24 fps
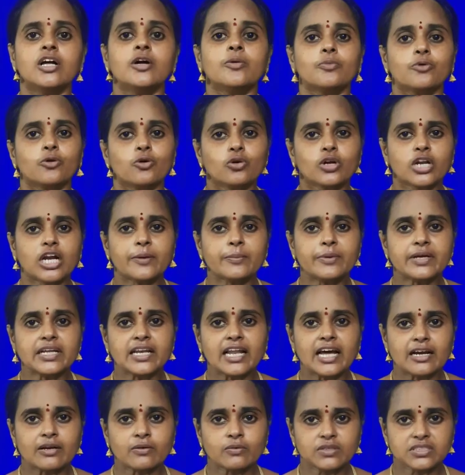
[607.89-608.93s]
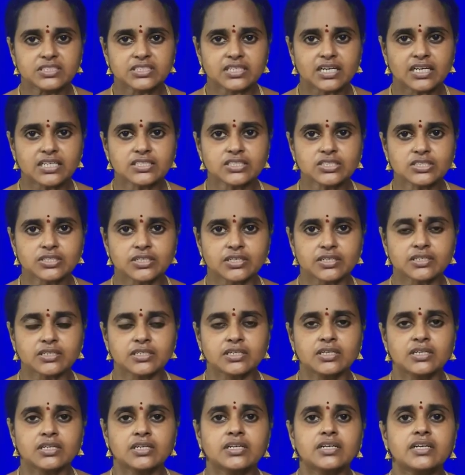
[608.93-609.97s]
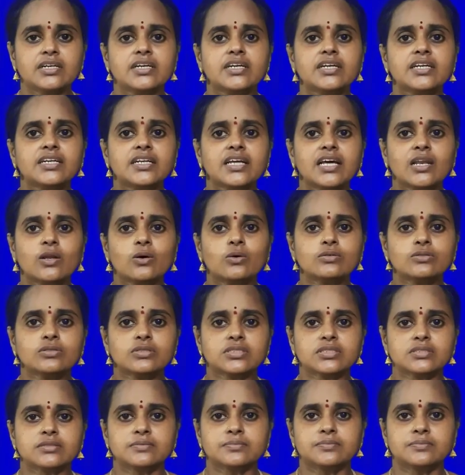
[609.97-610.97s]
programming language construct, it allows.